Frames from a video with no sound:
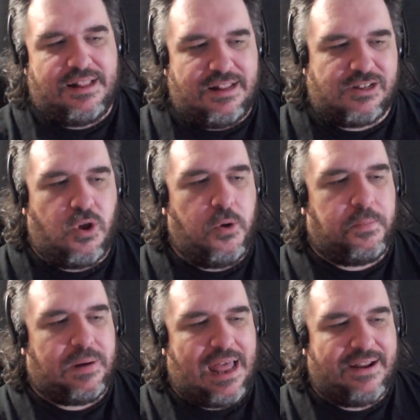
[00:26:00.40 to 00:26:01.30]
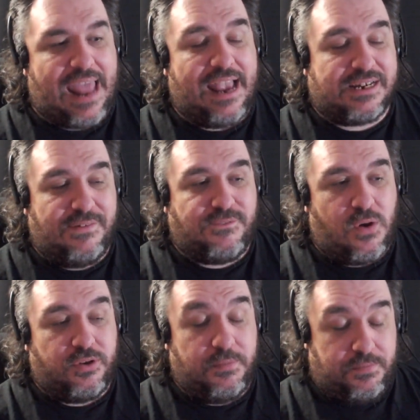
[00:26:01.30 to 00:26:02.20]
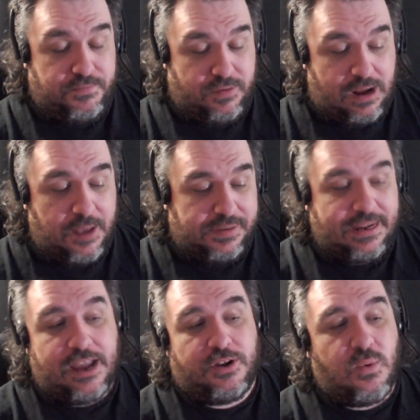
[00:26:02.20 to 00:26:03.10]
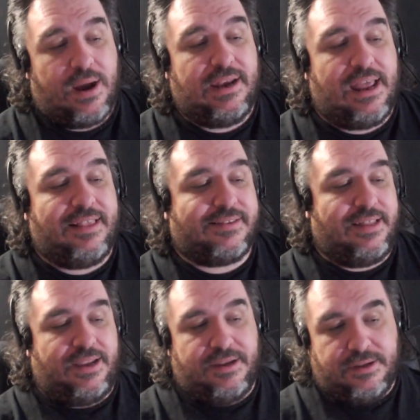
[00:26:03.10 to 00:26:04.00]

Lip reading: this whole plot actually comes together quite nicely.